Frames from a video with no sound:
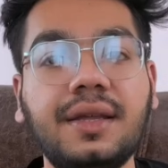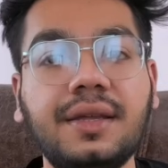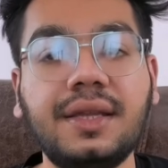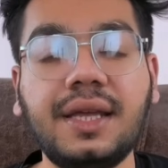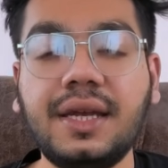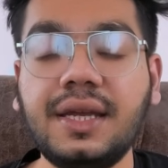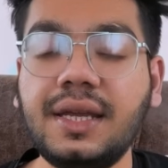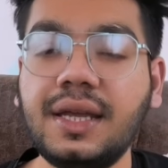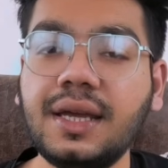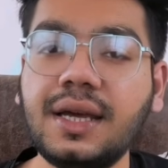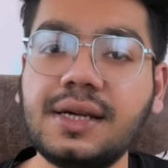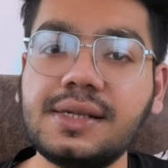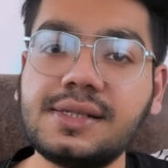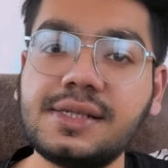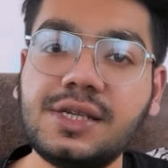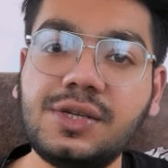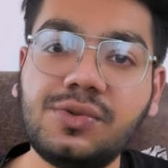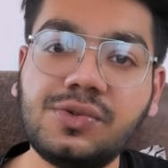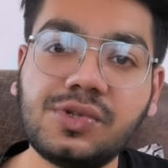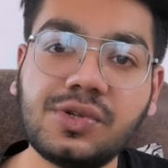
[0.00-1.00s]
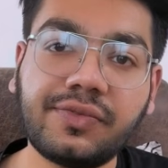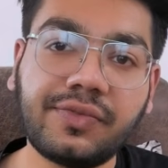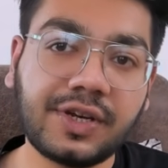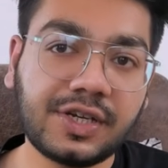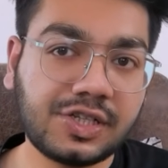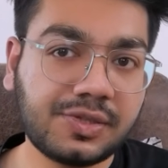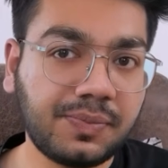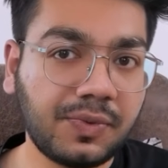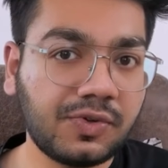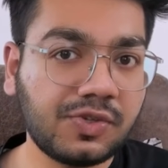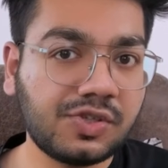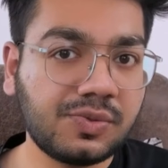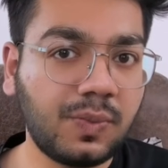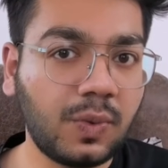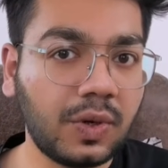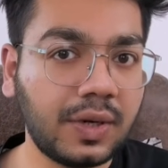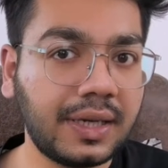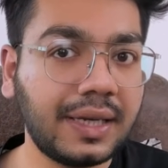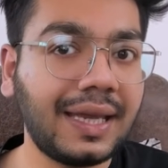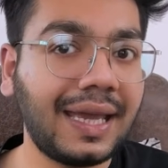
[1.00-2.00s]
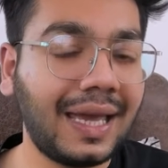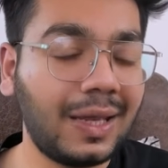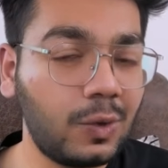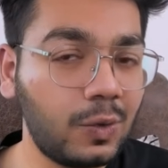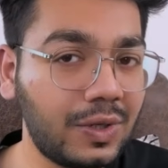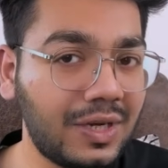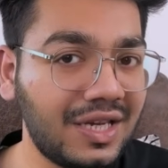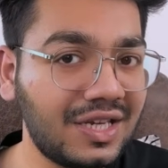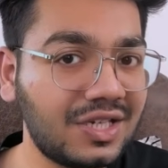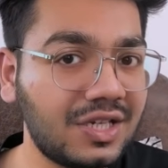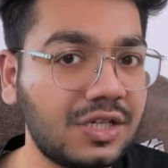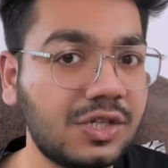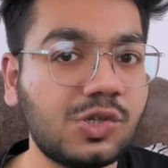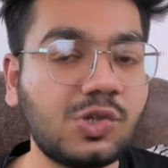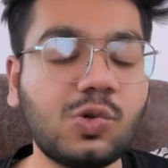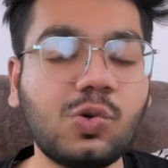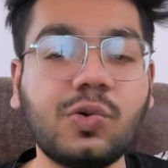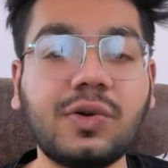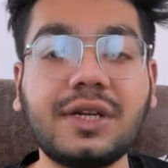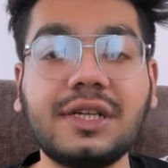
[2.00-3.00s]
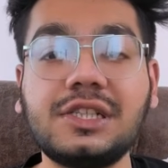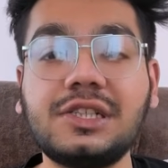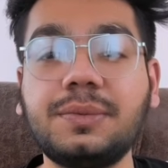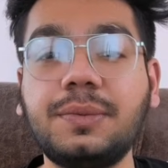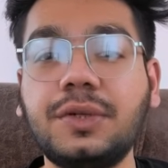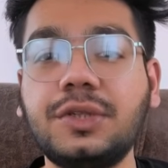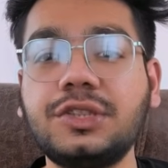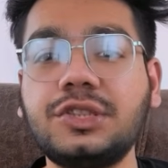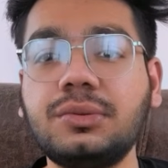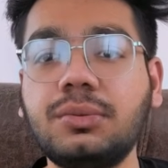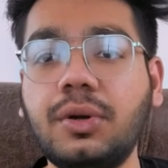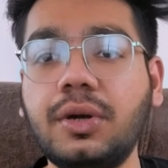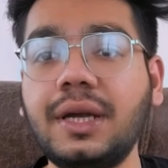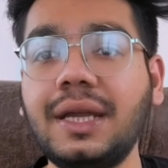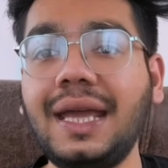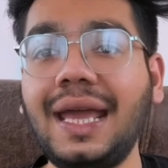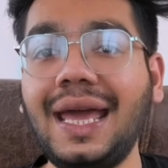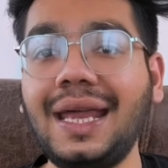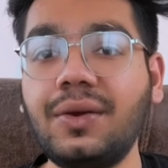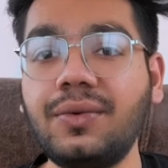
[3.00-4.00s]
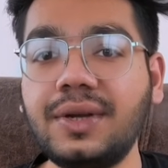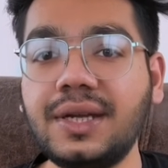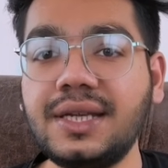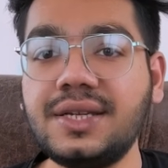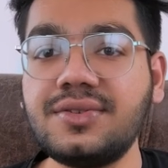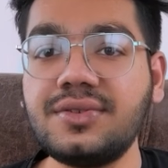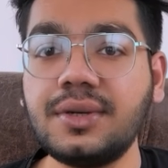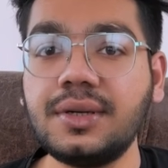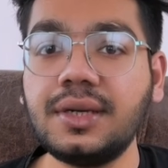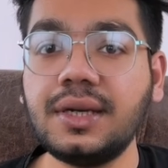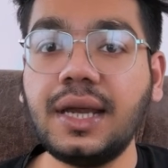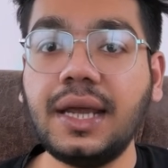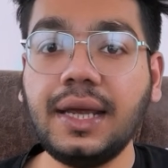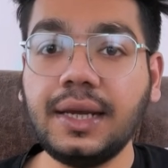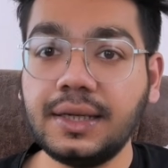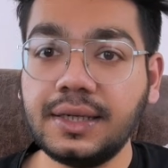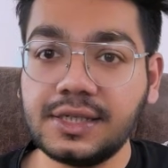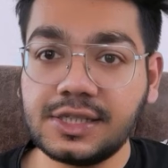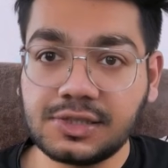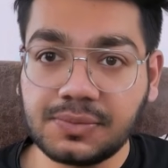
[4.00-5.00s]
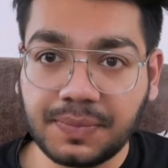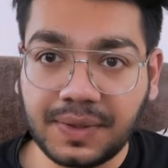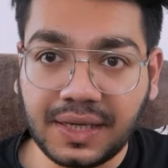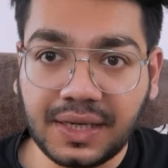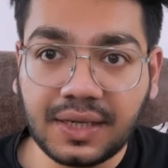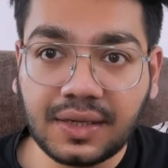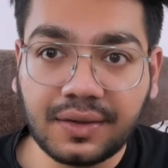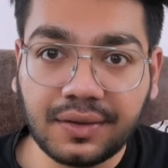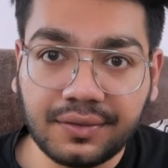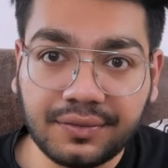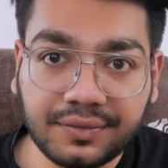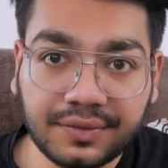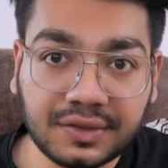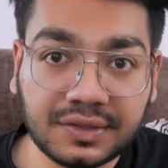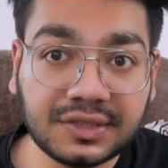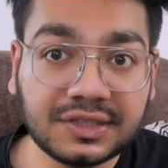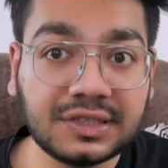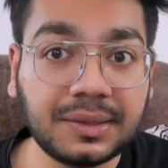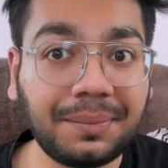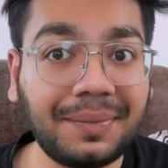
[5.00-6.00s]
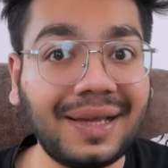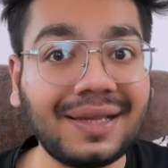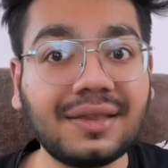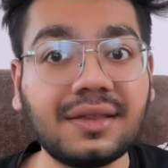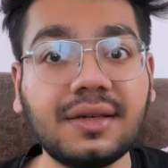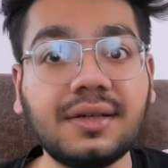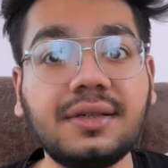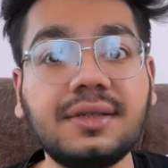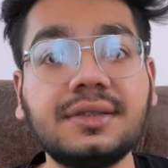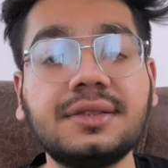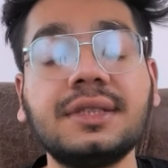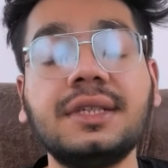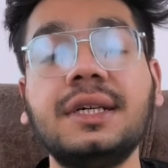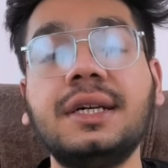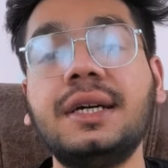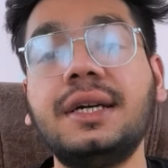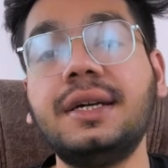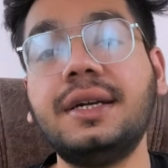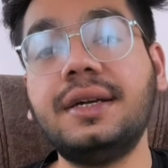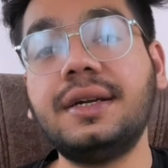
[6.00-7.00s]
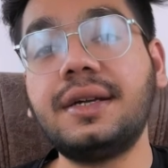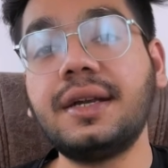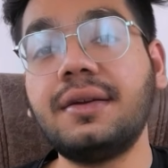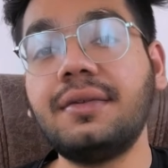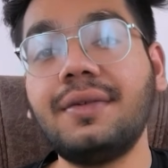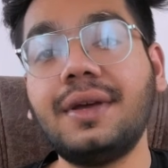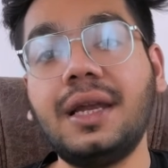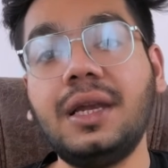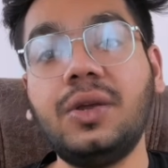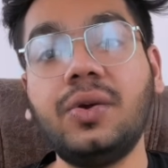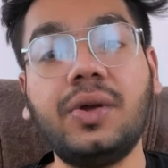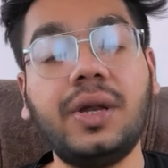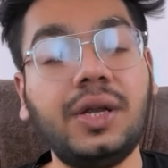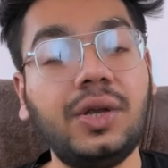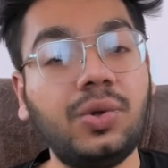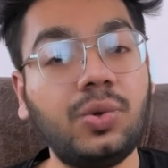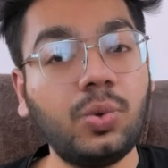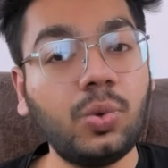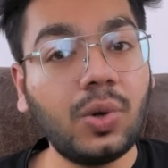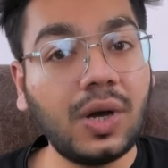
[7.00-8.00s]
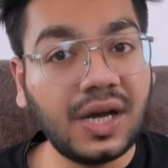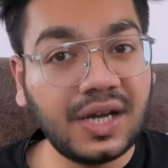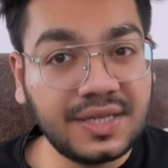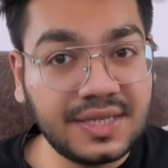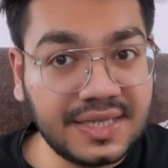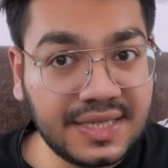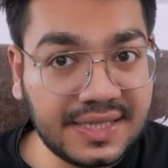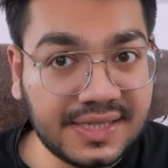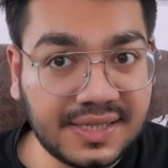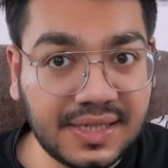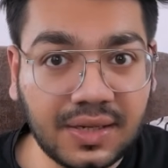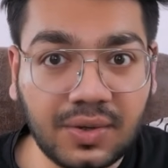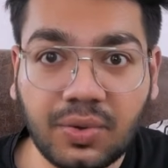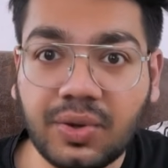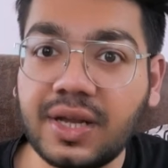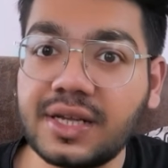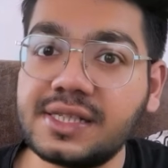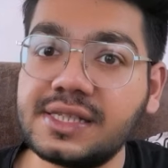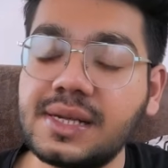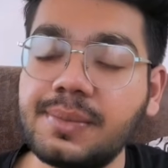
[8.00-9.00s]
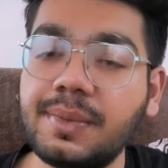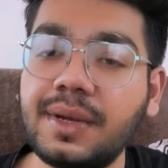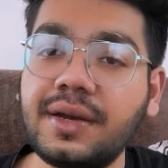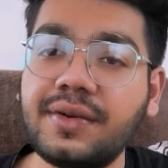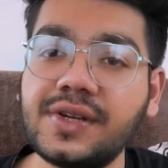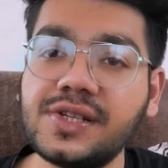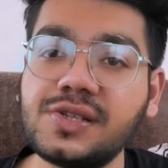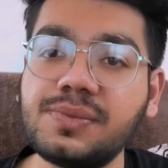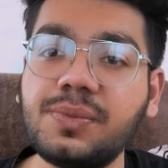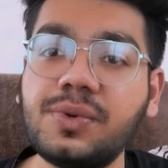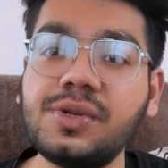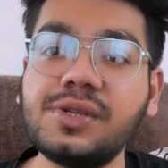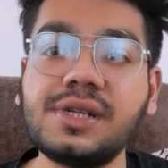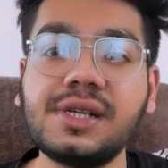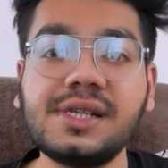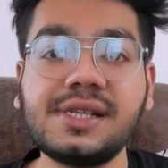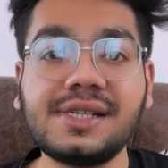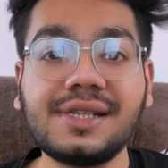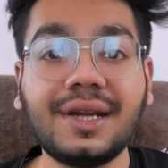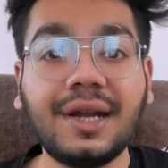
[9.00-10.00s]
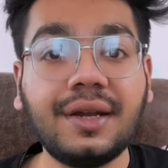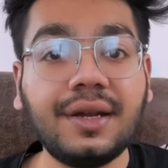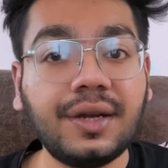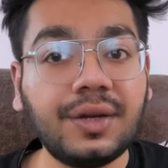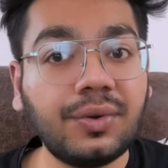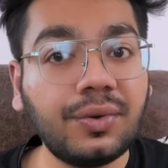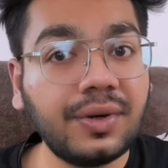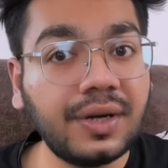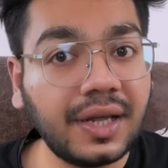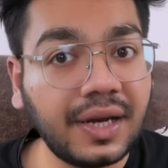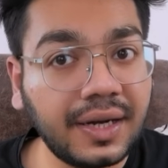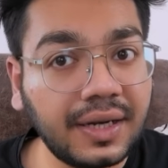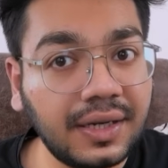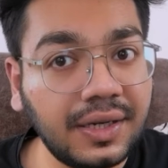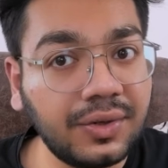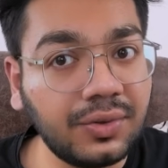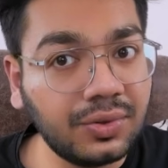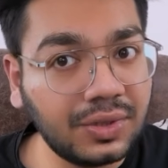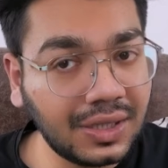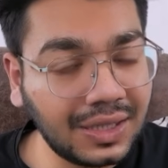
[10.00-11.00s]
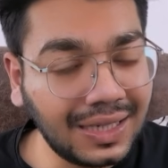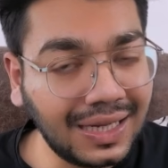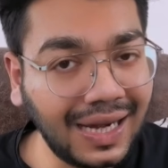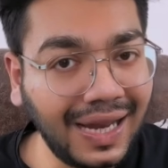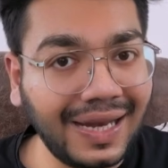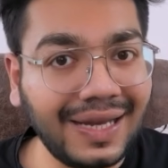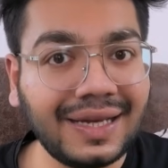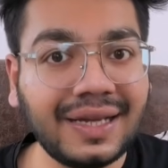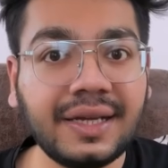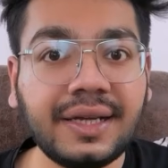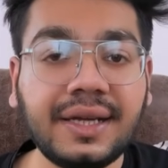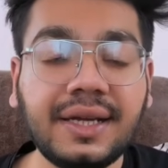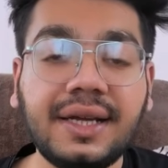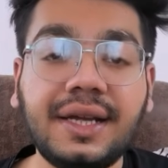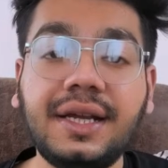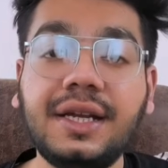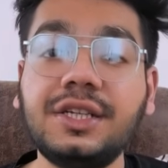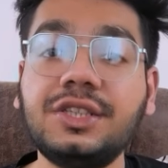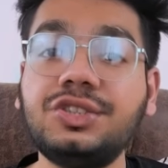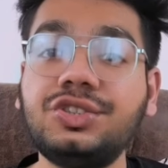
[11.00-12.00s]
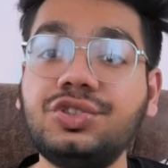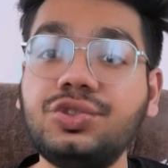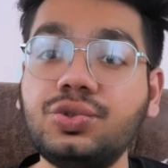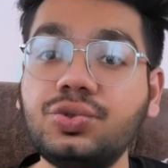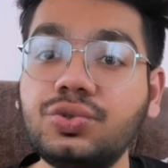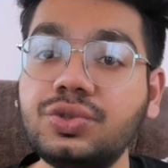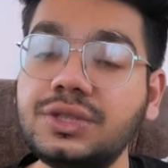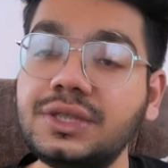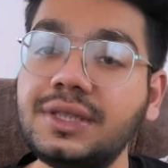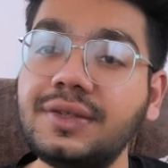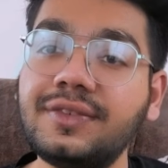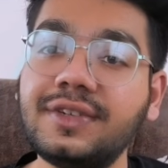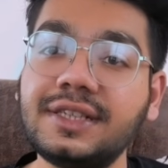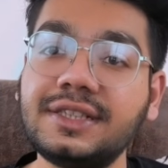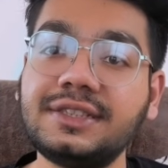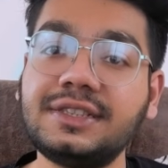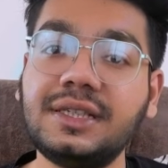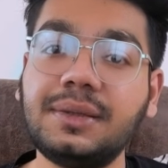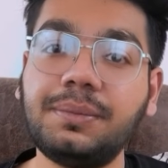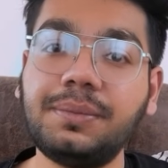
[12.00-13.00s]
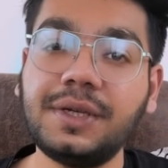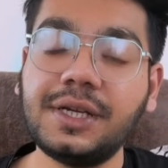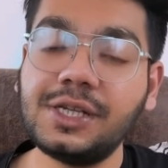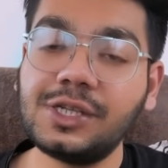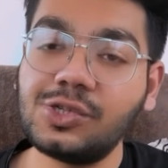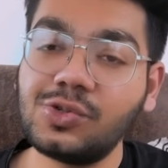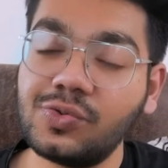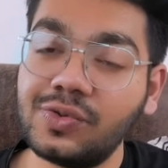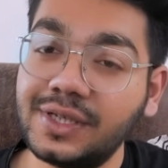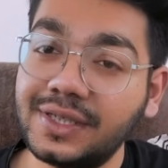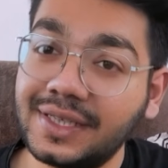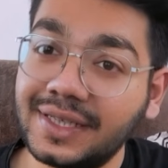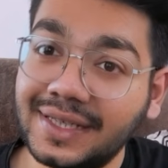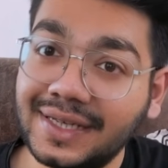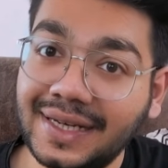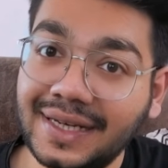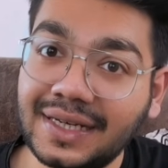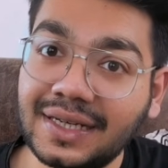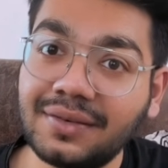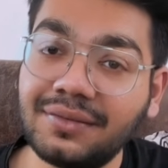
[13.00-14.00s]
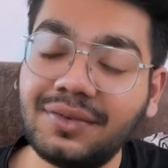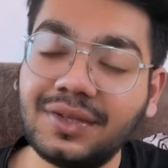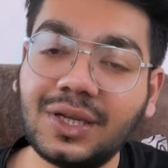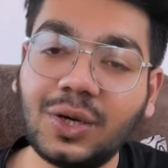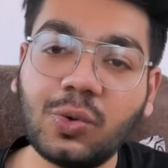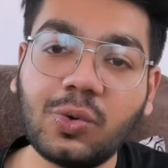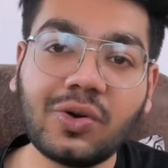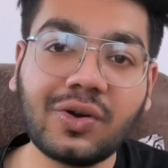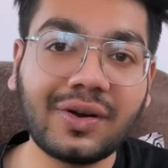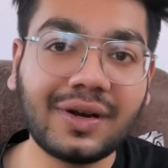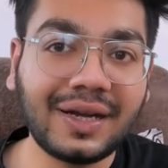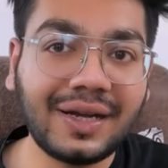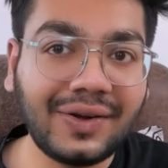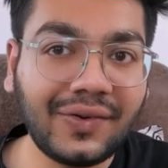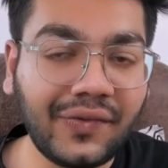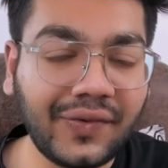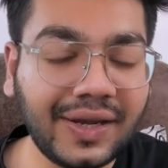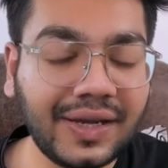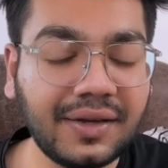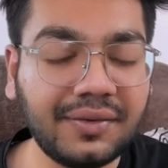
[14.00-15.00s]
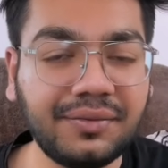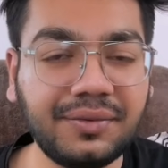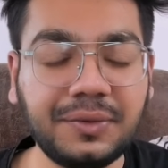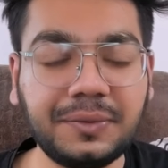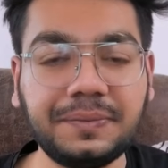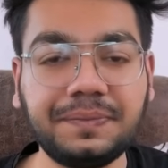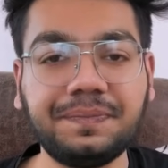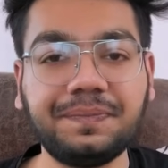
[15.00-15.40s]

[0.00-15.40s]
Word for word: Then he has the use of response body annotation. So response body annotation in Spring converts a method's return value into a JSON or XML response and send it to directly to the client. It is used in REST APIs to return data without rendering a view.